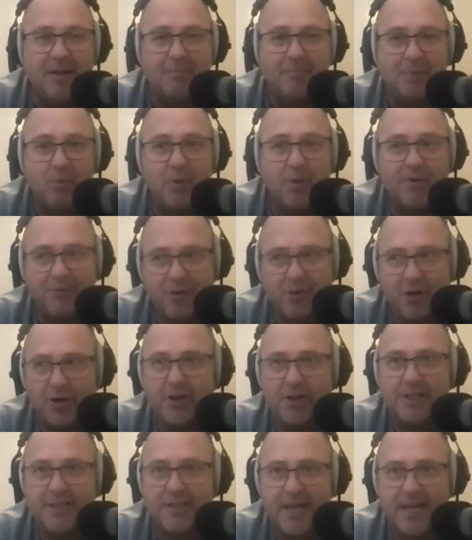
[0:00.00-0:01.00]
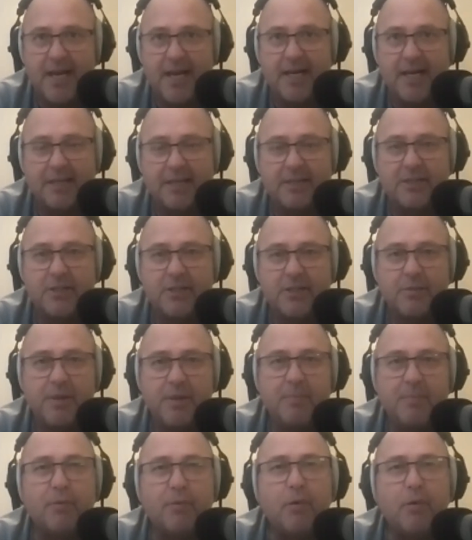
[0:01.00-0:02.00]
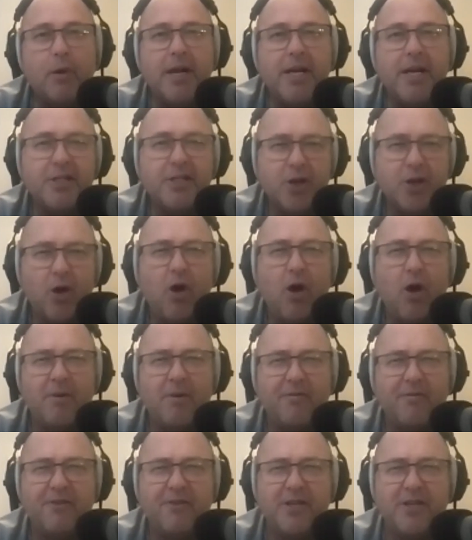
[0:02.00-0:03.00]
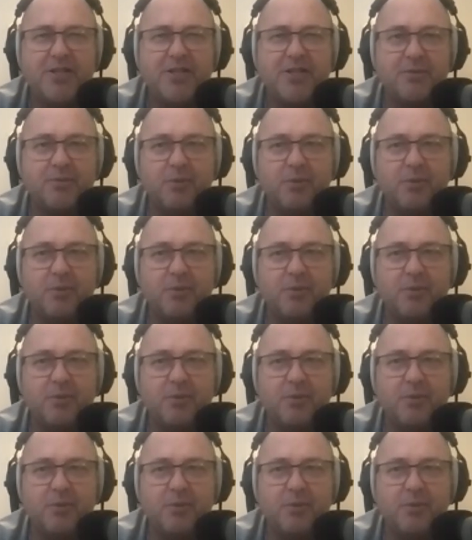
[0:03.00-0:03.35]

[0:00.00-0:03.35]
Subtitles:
but we've got it down to be pretty time efficient